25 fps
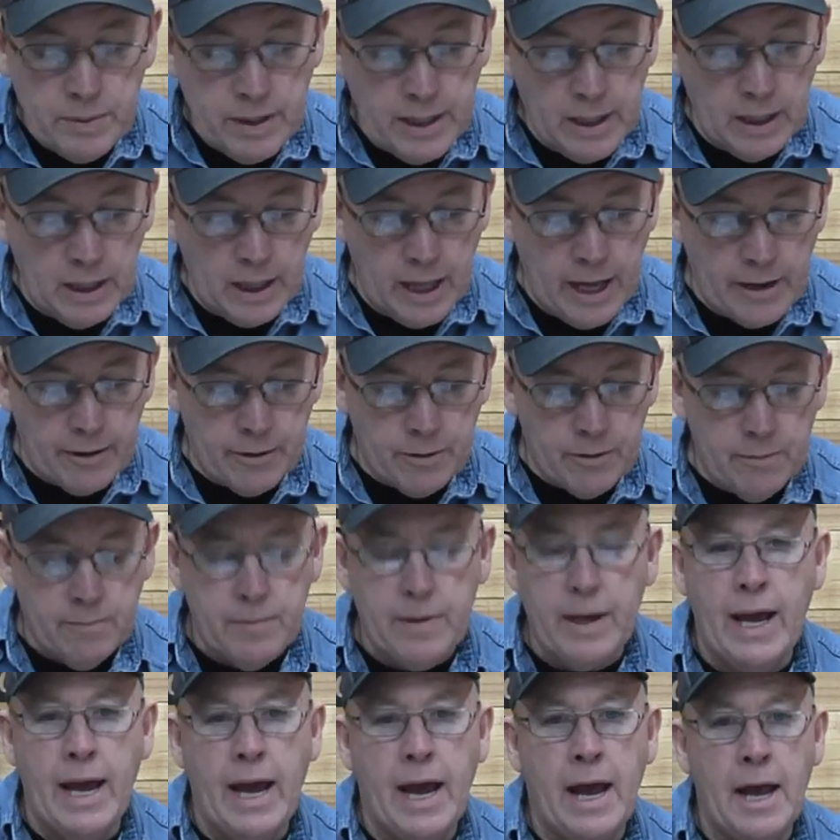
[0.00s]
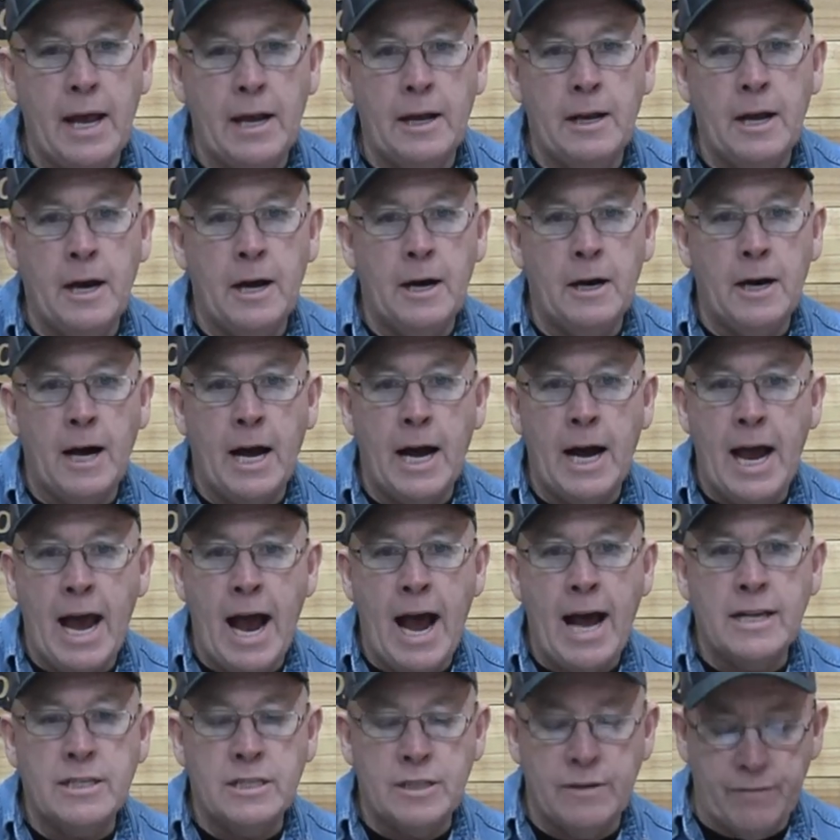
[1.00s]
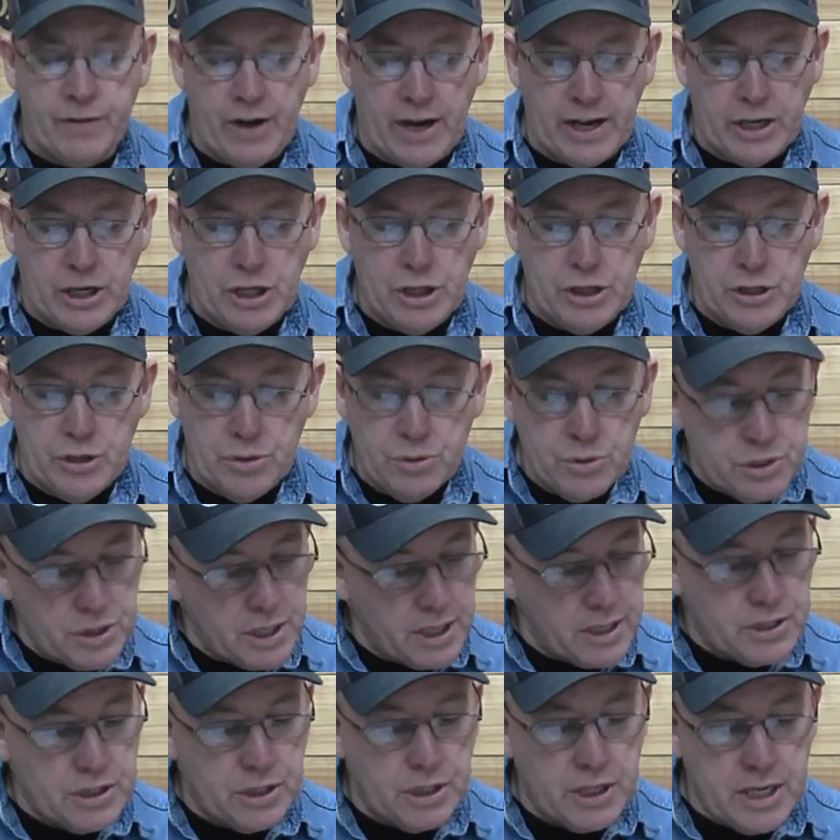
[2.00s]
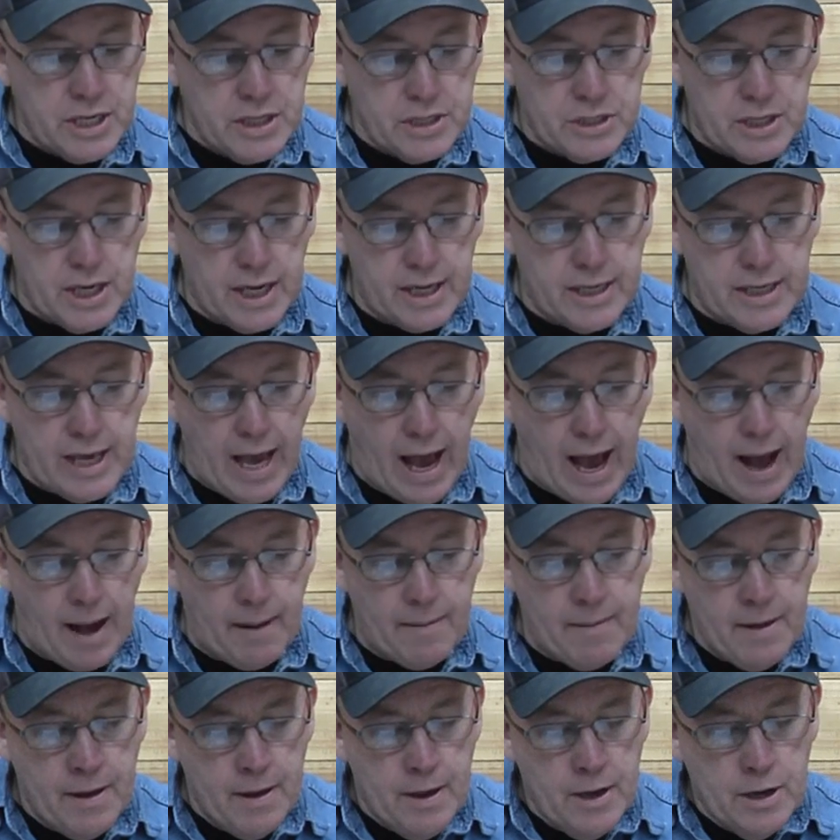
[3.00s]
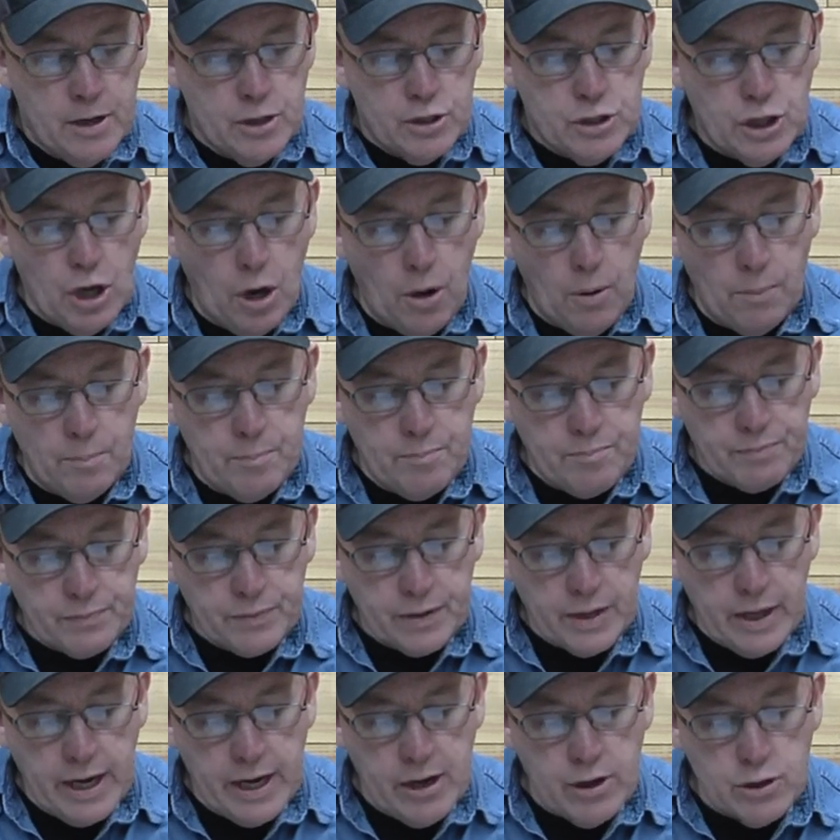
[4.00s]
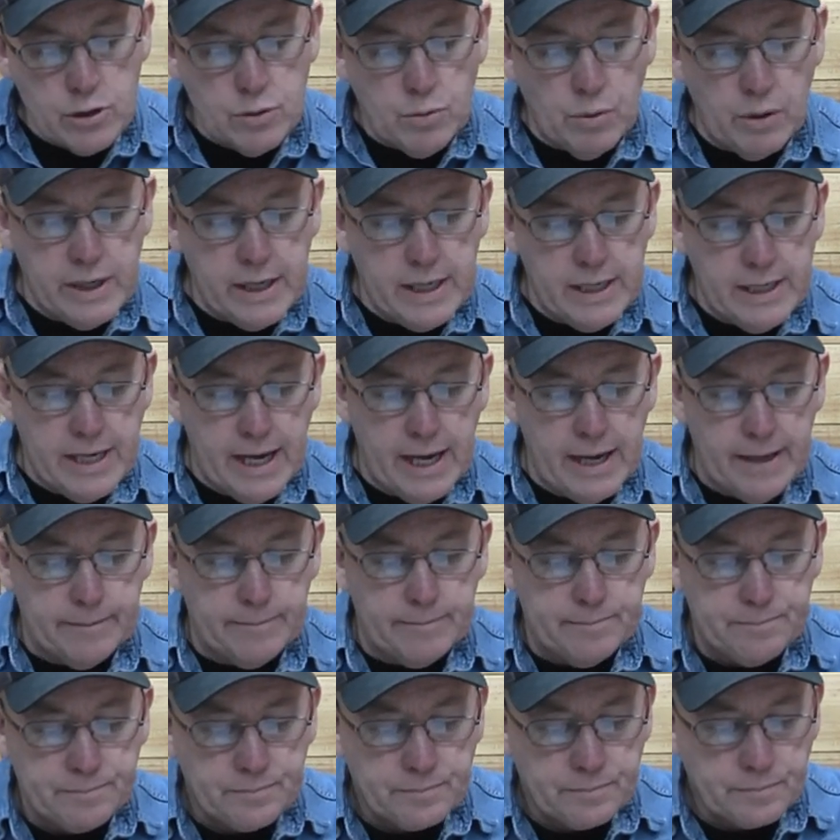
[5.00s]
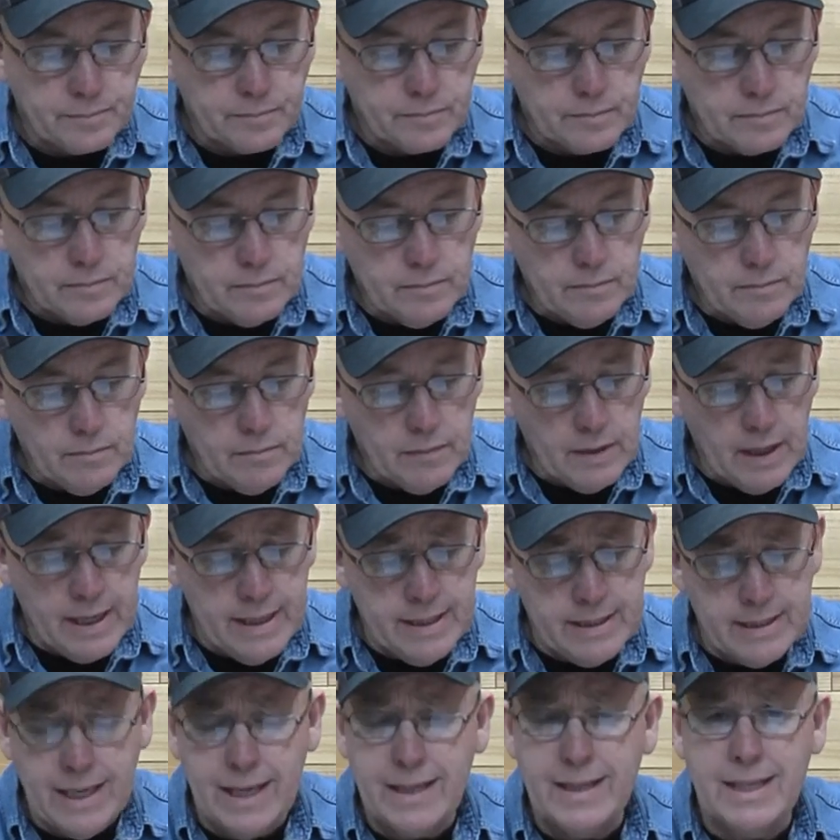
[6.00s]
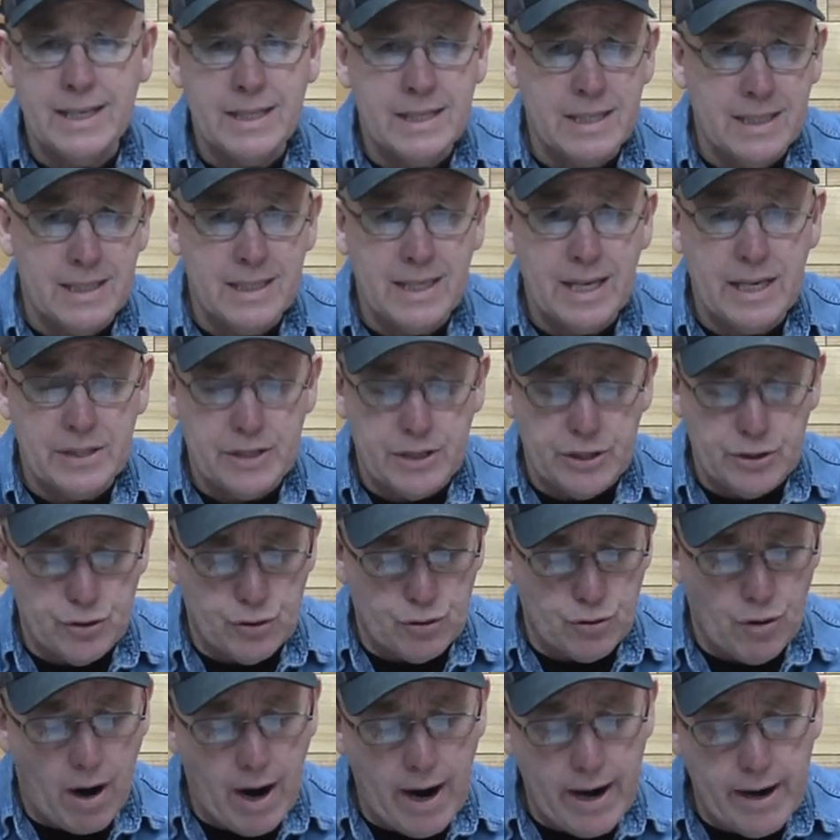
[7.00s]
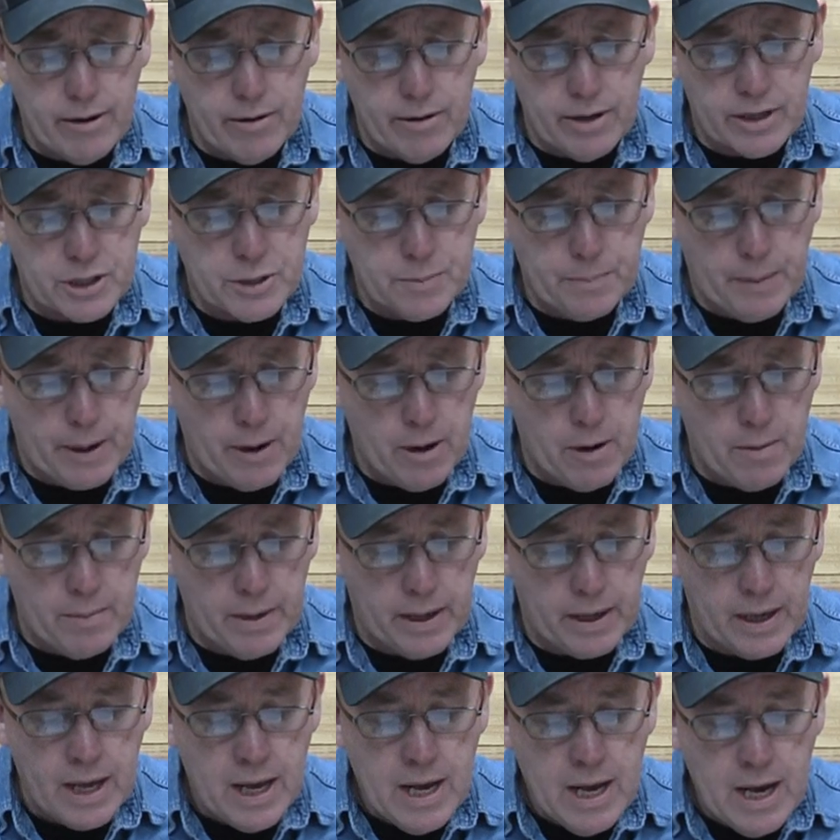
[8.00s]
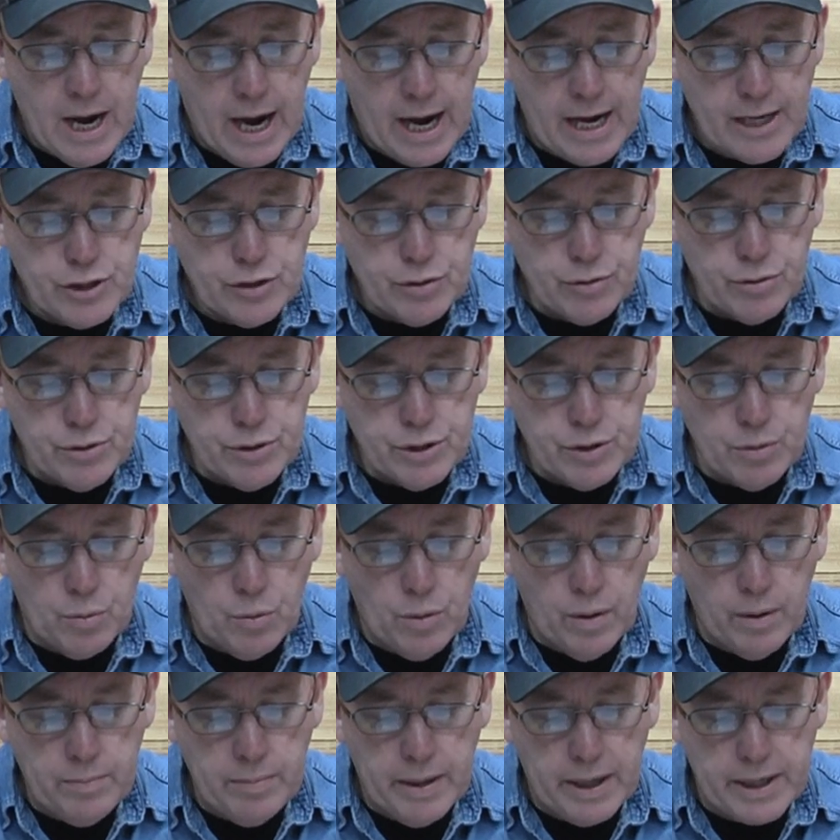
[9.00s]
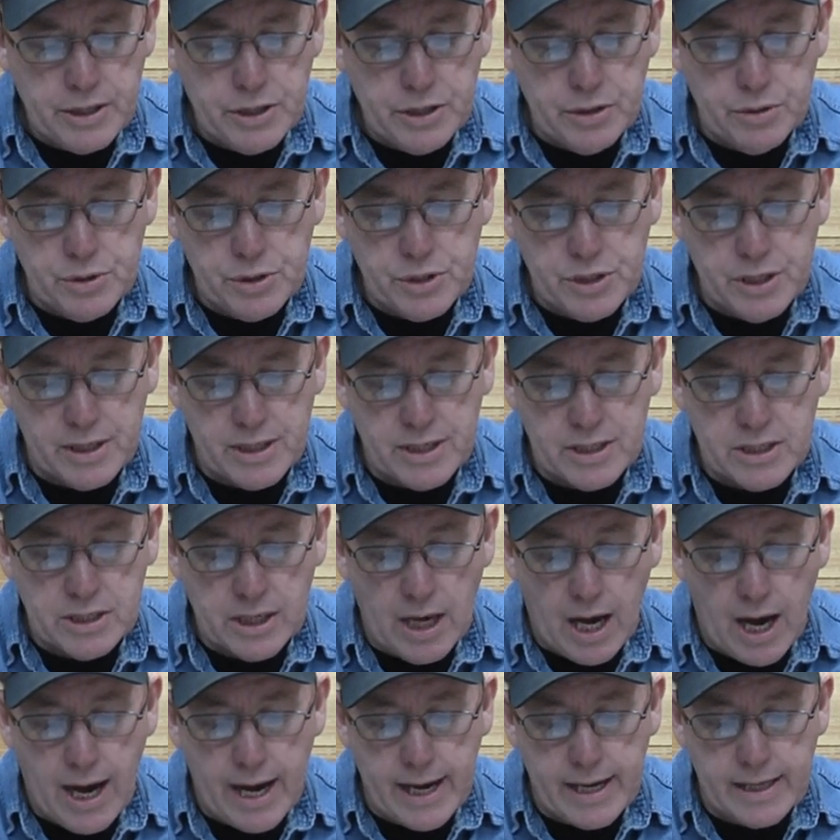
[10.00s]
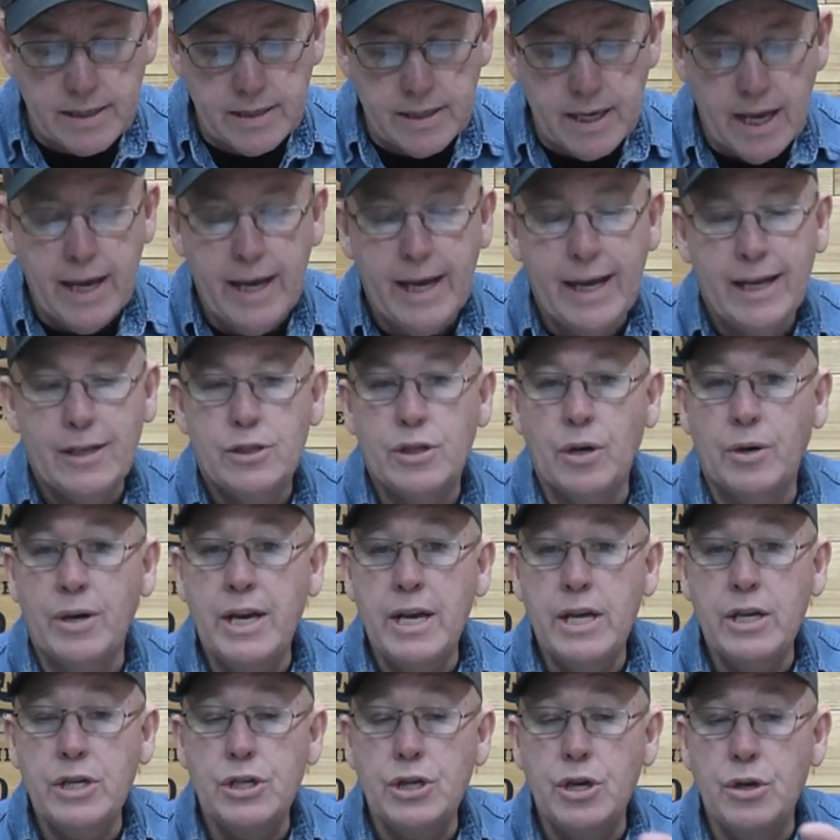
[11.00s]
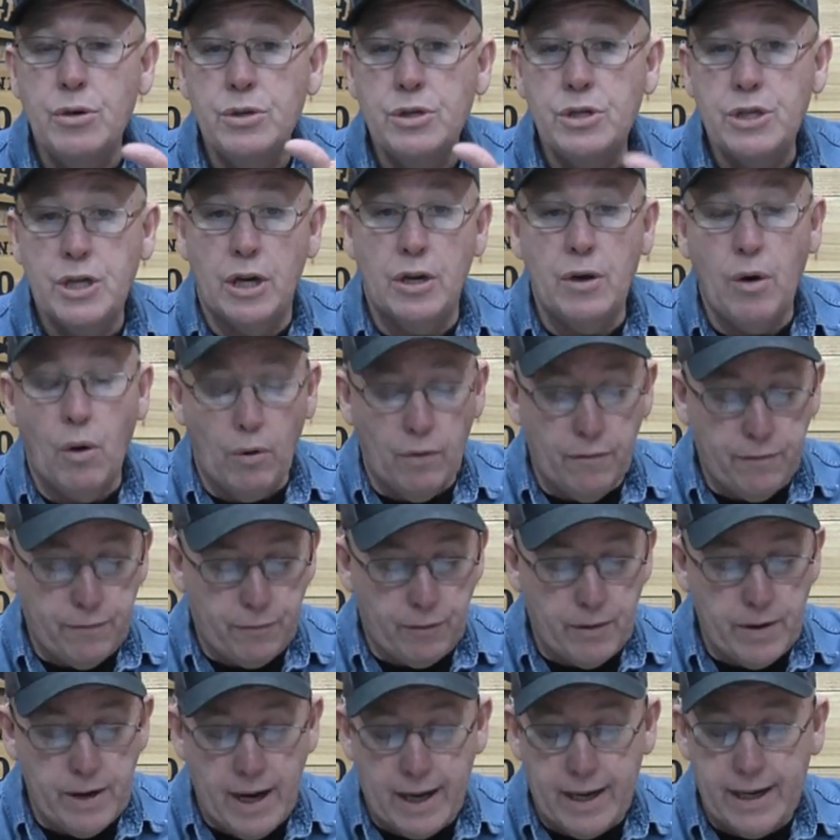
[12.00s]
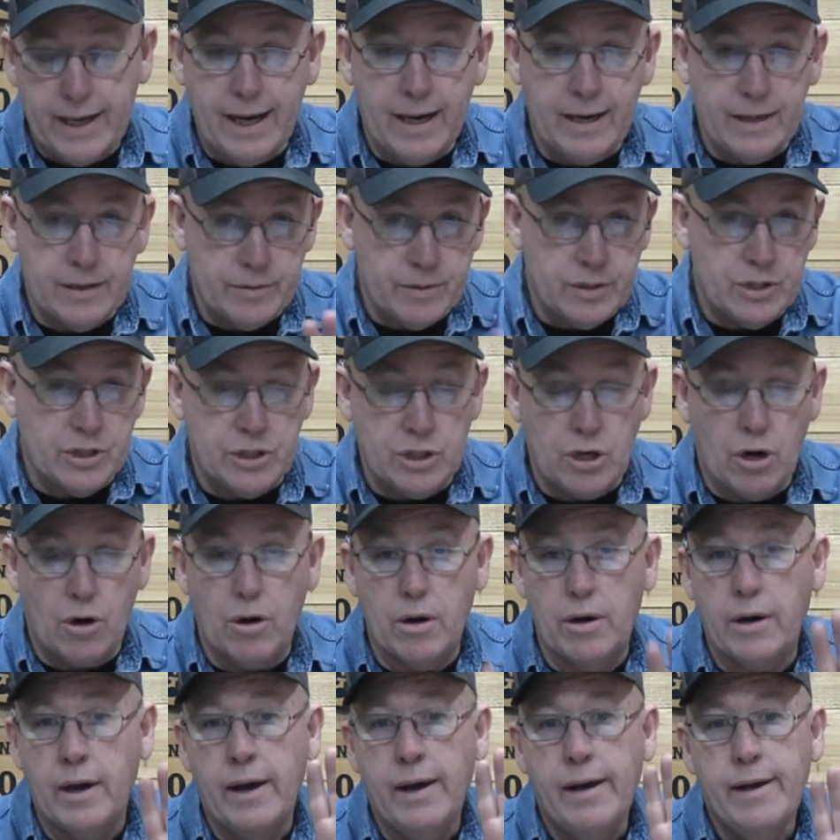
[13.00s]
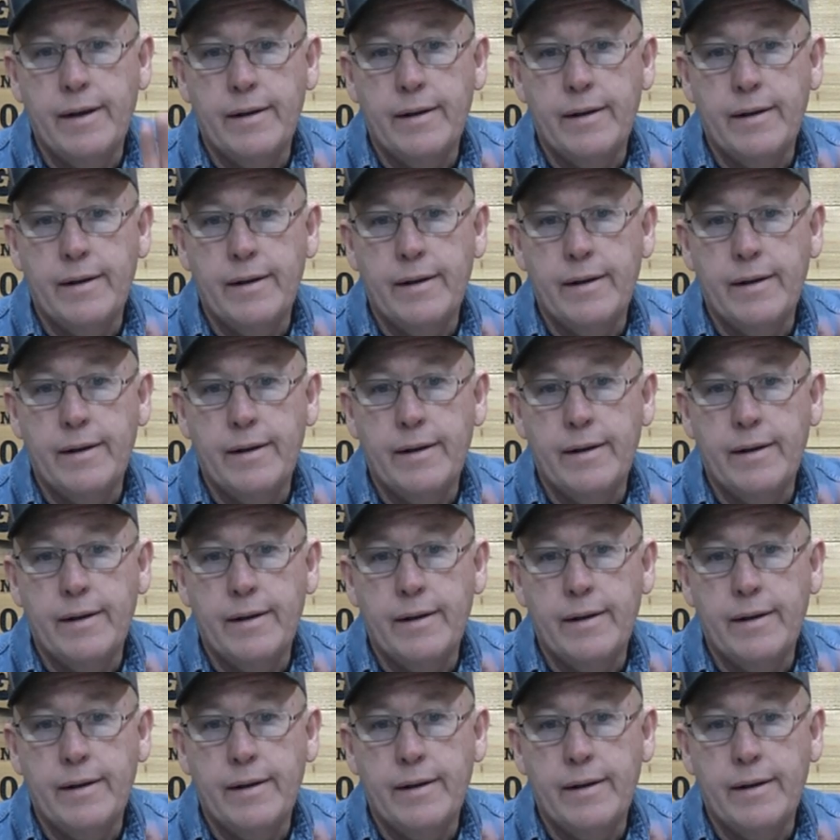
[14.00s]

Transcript: me a letter, and uh, I asked if I could use this, and he said, yeah. So here's what he did. He said, this is his dryer experiment. I screwed some one by twos to the side. So he's used an old free, I got to start,